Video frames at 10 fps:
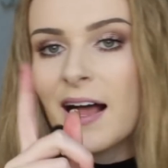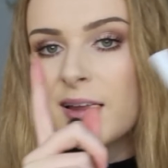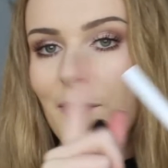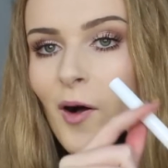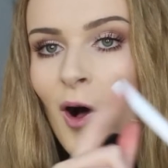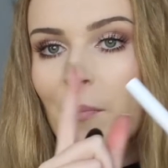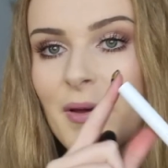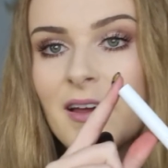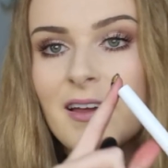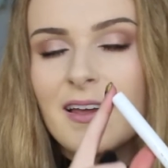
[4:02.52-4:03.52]
Colourpop
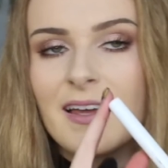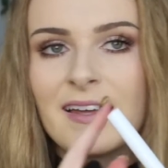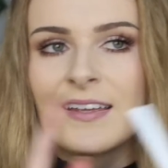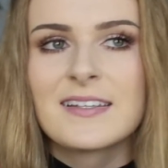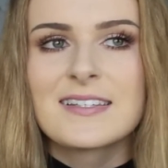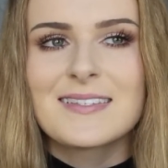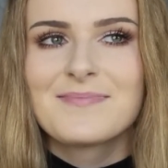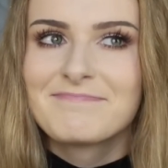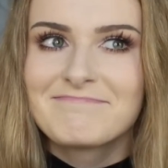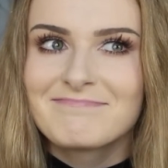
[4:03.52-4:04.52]
is
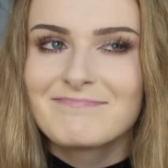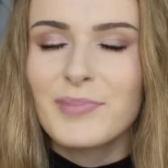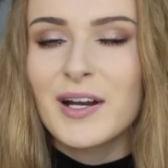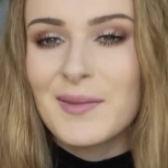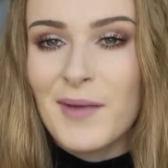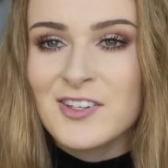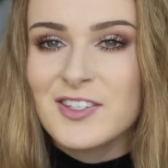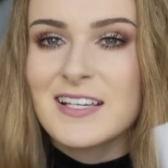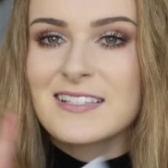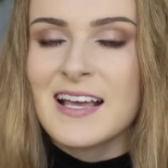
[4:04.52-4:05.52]
pretty
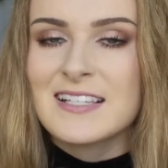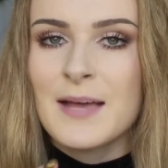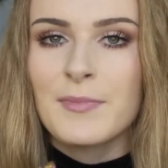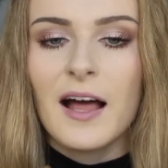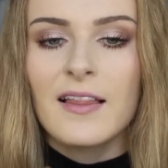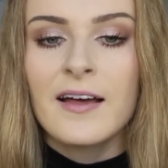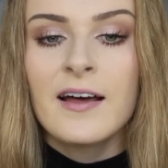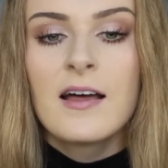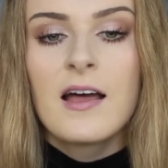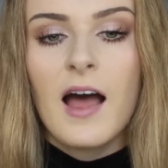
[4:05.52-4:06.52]
much the exact same
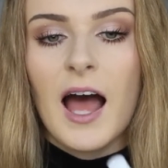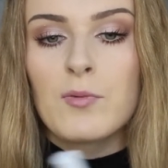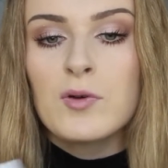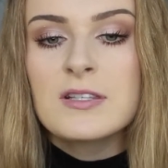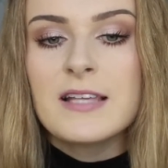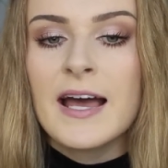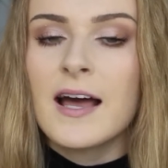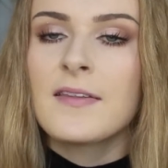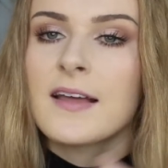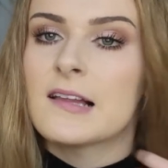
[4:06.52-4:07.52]
colour. I will
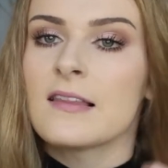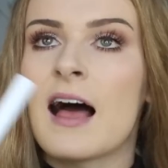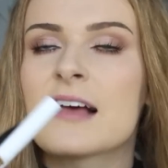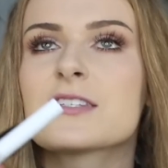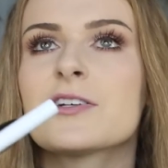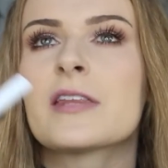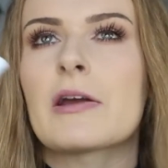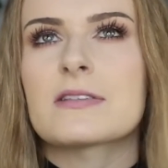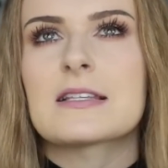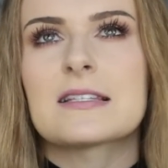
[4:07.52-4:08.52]
say, unlike the last two,
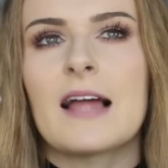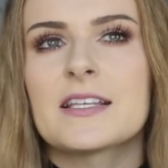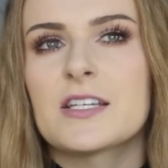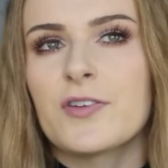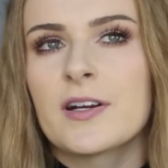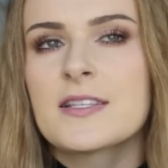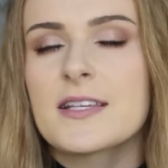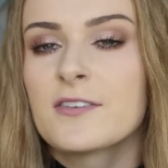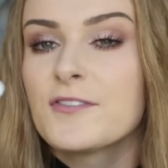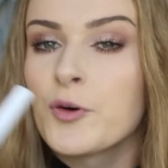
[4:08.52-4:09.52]
there is a slight difference
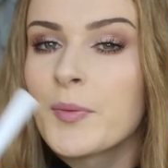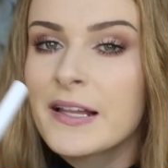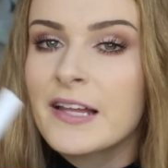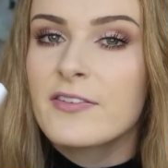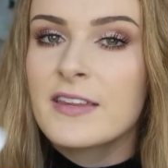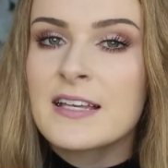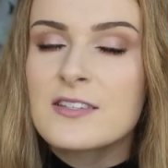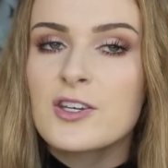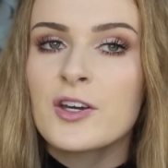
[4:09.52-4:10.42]
in the formula for these